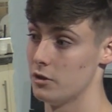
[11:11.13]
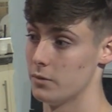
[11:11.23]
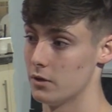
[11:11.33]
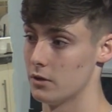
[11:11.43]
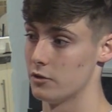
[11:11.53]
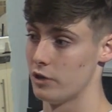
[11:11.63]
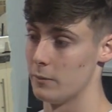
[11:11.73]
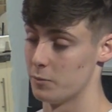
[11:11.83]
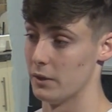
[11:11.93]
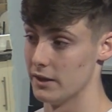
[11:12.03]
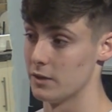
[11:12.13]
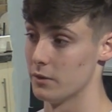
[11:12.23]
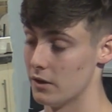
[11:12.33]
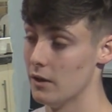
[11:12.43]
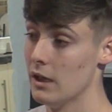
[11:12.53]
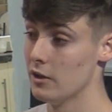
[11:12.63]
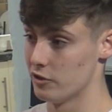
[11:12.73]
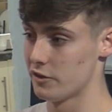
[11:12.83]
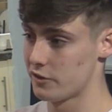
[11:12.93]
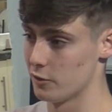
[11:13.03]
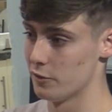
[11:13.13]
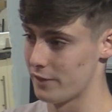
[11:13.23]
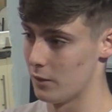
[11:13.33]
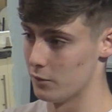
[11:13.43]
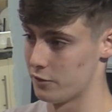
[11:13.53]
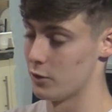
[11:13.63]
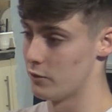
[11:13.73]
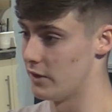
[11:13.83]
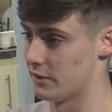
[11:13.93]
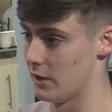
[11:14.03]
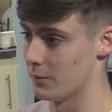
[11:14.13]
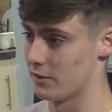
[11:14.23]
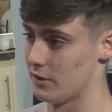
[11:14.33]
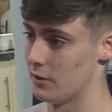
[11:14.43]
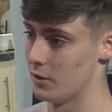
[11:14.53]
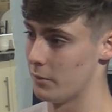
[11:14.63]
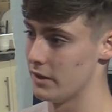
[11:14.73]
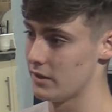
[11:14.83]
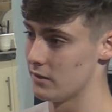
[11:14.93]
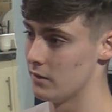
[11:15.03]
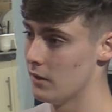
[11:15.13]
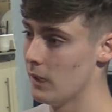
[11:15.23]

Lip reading: a bit of James Blake, a bit of just stuff that would sort of resonate with the sound I'm making.